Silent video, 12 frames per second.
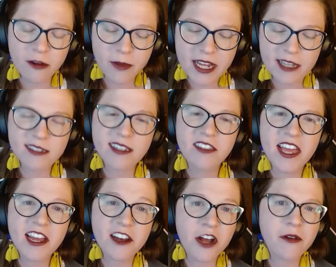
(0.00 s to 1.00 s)
because then they
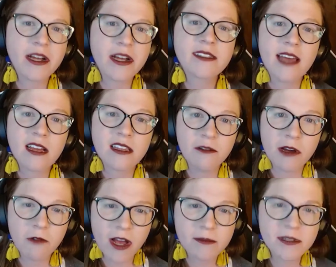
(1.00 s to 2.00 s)
can know exactly
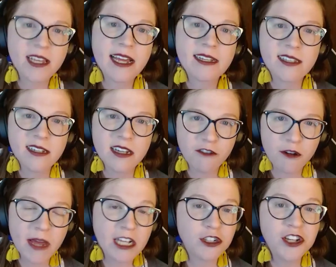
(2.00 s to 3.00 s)
what websites and
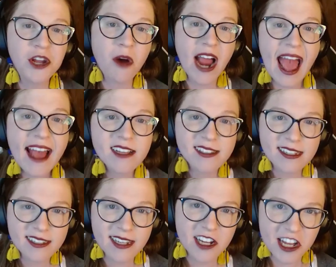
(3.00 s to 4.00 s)
information you are
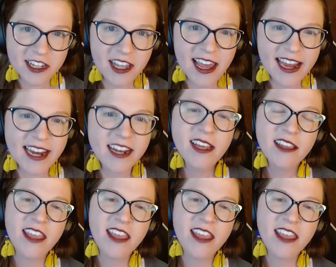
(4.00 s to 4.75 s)
accessing online.